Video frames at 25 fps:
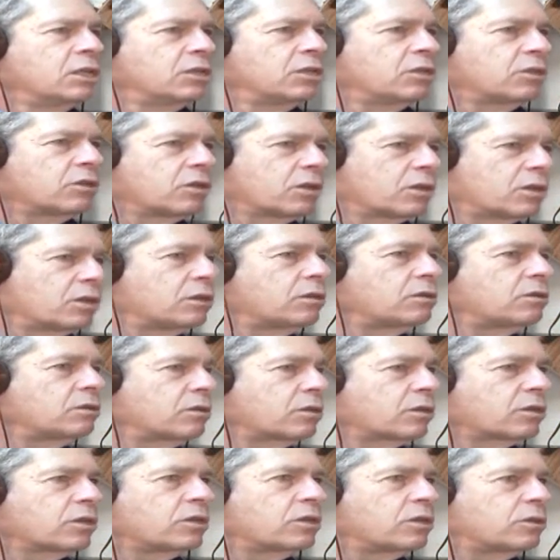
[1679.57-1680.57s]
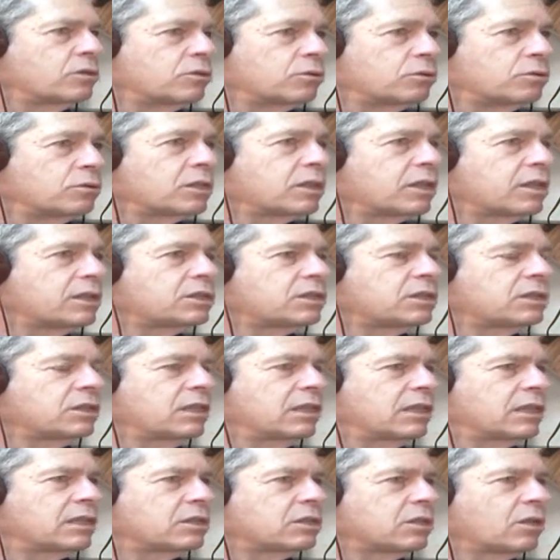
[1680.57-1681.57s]
You're going to do this,
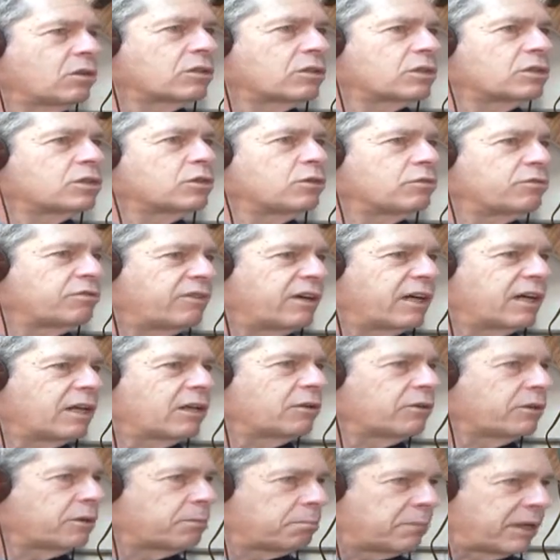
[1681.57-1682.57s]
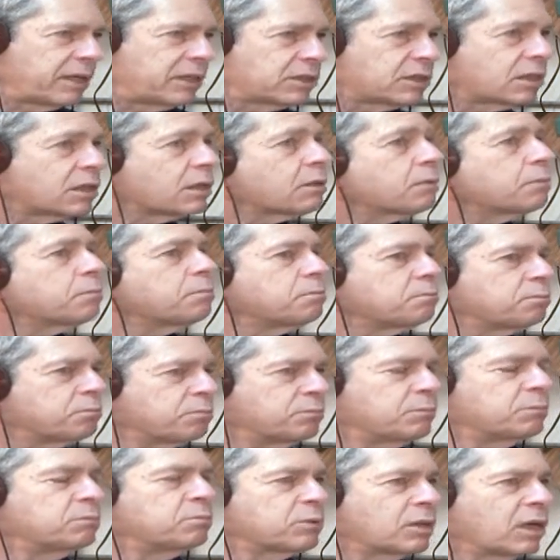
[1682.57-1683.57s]
and as as you follow the basic
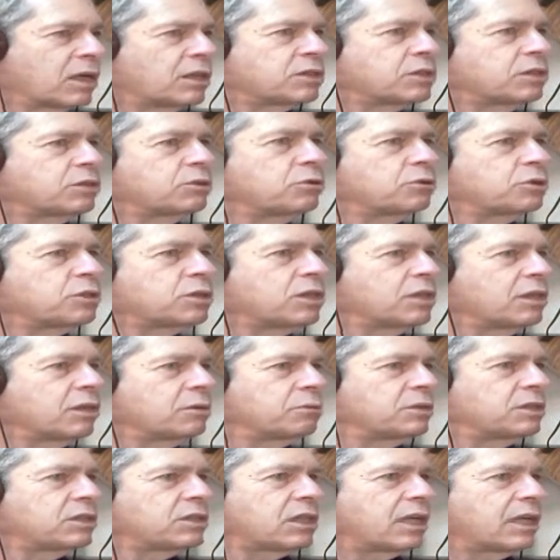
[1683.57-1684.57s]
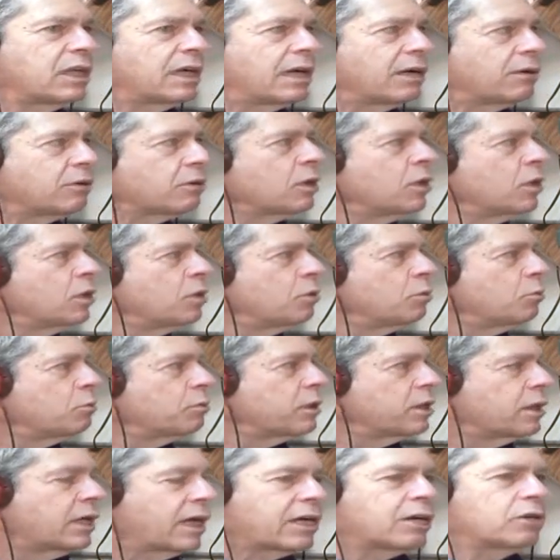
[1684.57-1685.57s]
constitution that we set out,
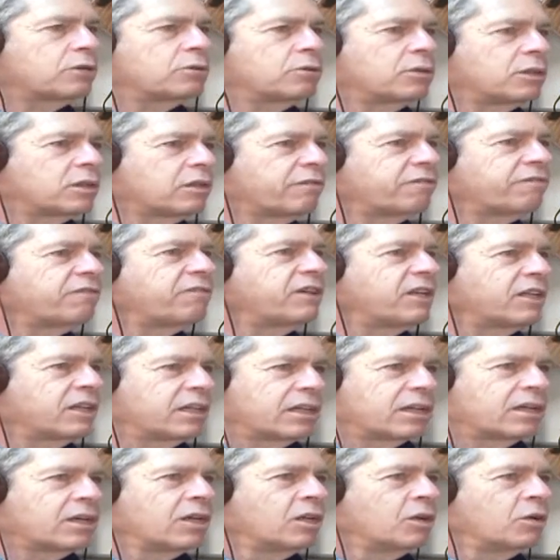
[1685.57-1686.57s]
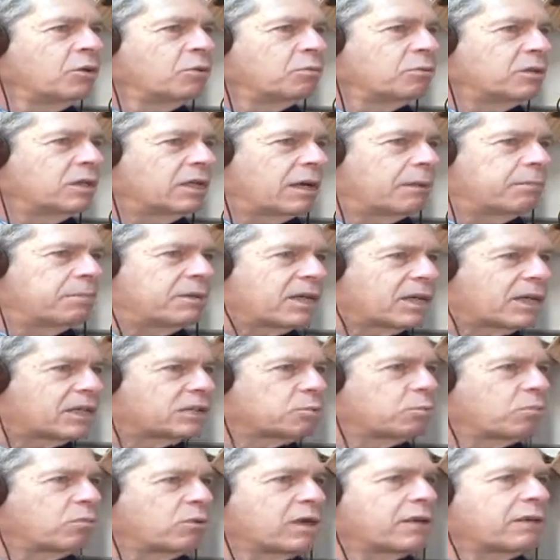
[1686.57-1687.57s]
we're not going to interfere. We're not,
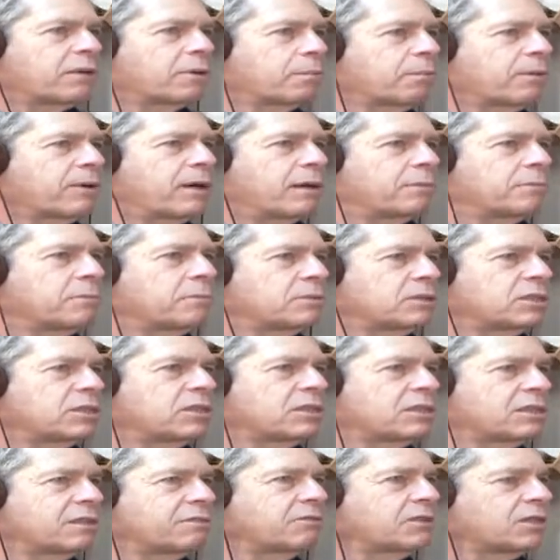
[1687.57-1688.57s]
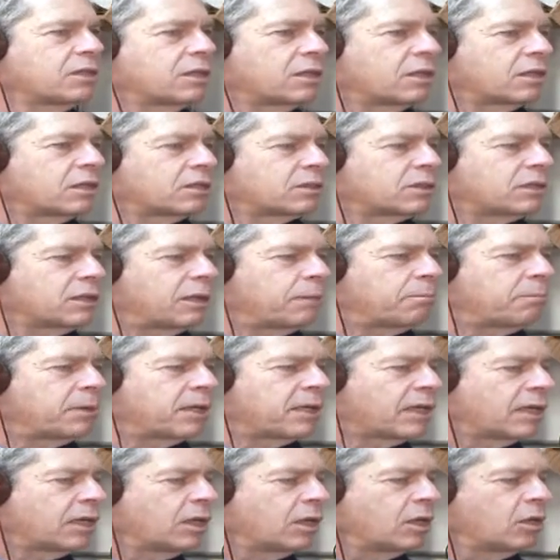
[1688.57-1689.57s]
because one of the problems is if there's
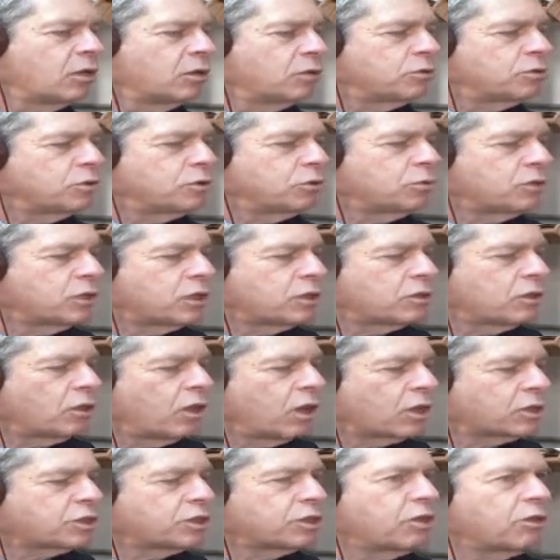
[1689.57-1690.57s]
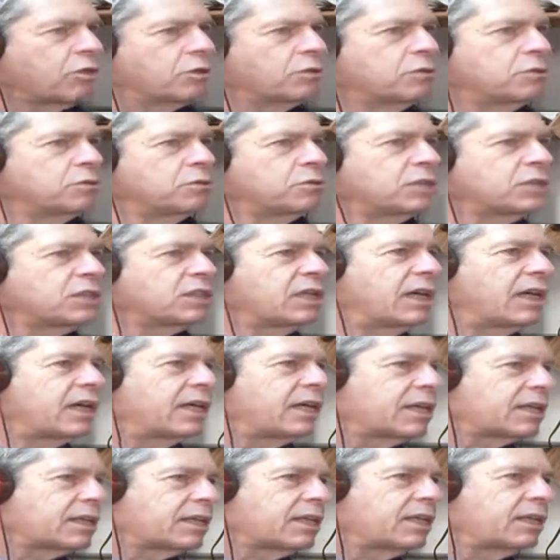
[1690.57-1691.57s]
somebody who's doing a talk show who is
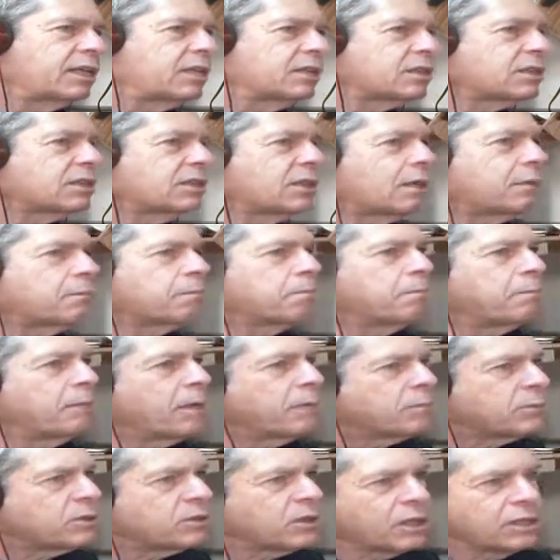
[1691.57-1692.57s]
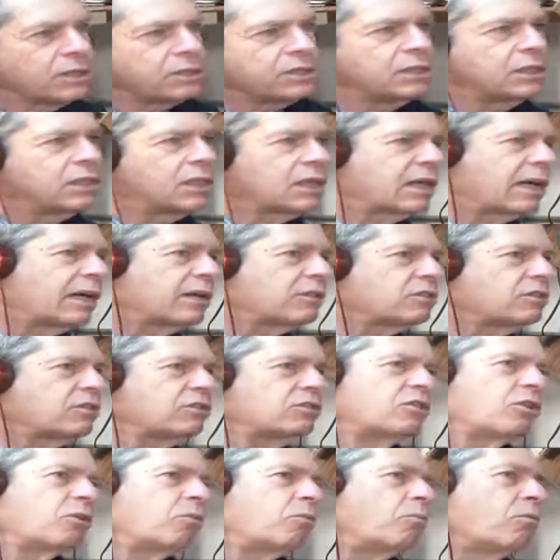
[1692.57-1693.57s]
saying things that members of the city council
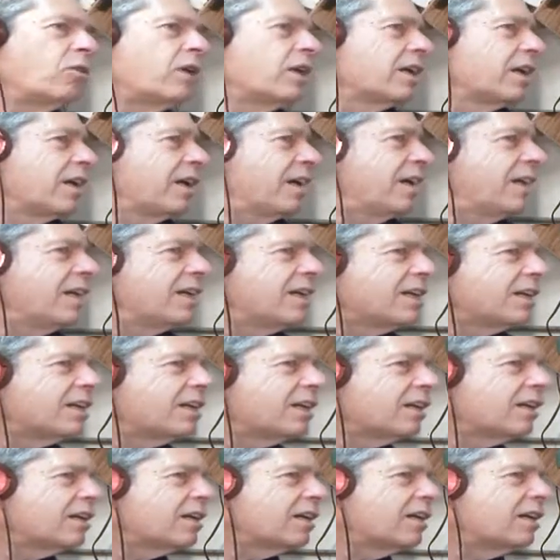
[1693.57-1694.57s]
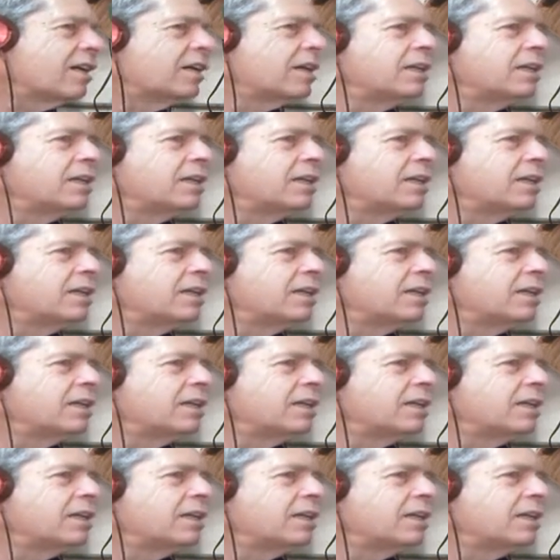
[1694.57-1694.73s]
don't want to hear,